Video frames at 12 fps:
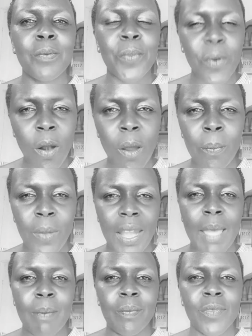
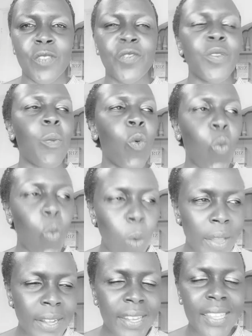problem from
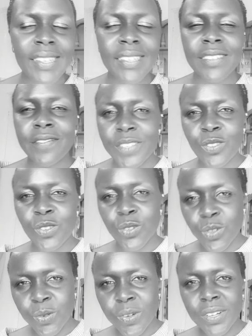one individual
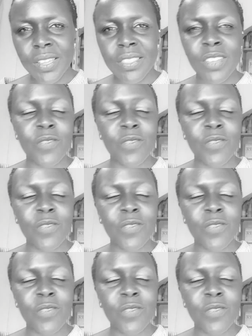to another,